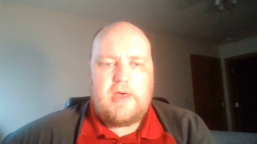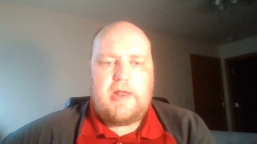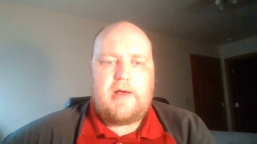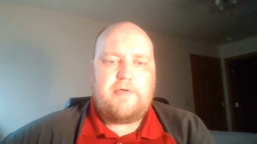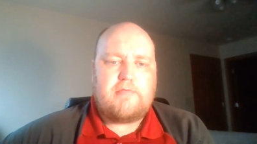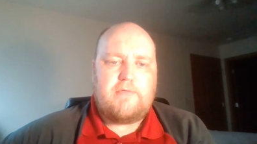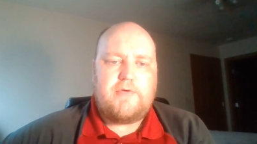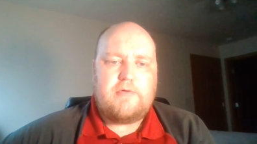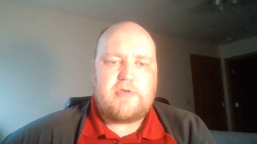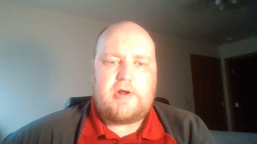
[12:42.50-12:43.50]
and other
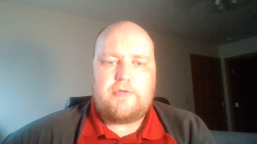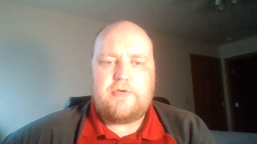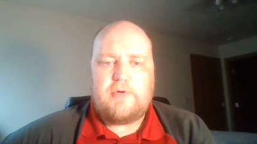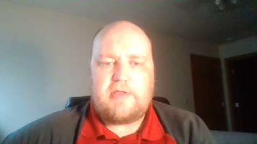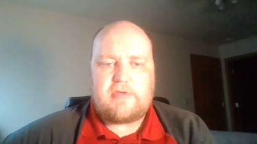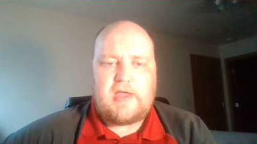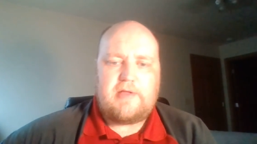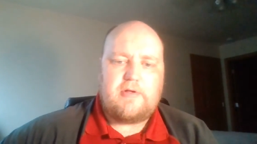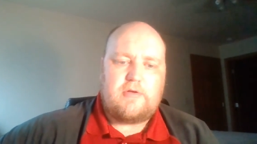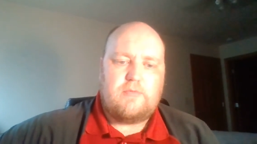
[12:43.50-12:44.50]
reviews that I'll do on
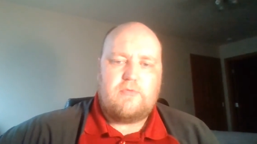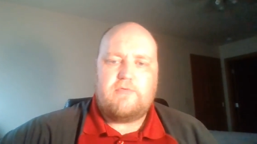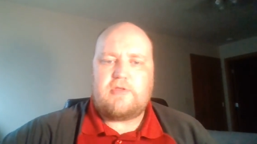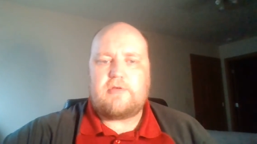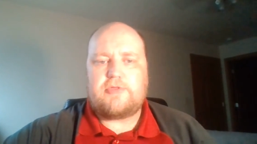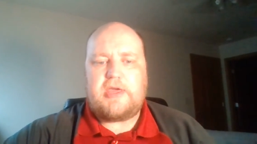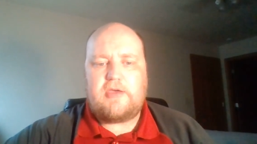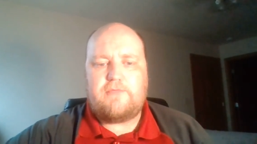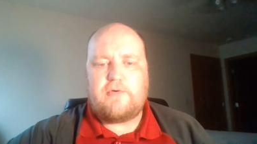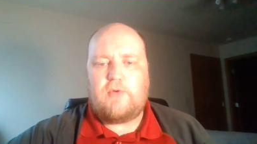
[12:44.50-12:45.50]
standalone movies. So
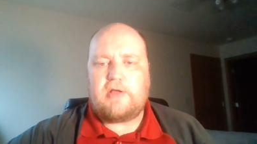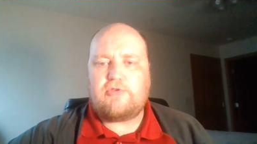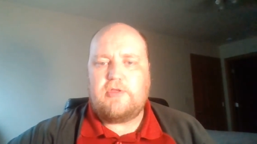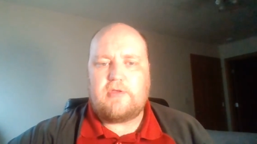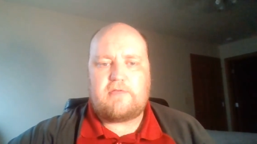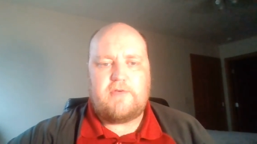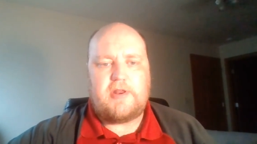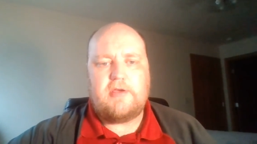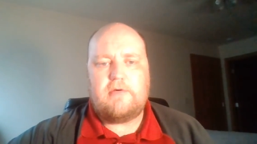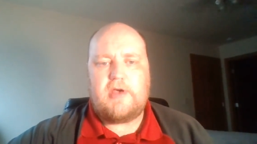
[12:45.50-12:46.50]
thank you for watching this
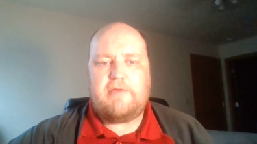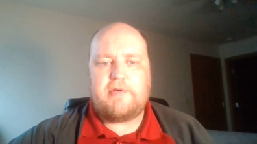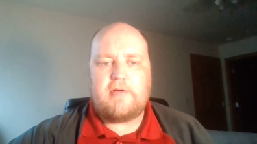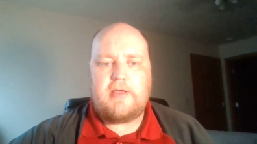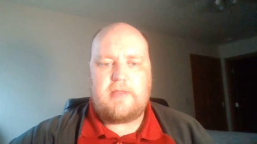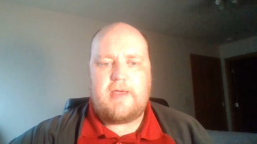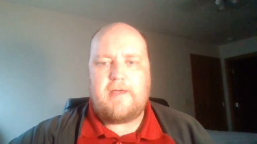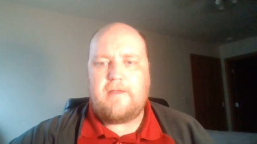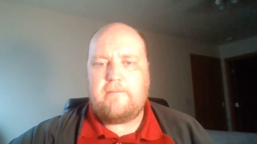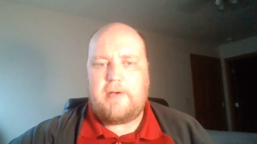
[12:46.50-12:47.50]
video. Have a great day.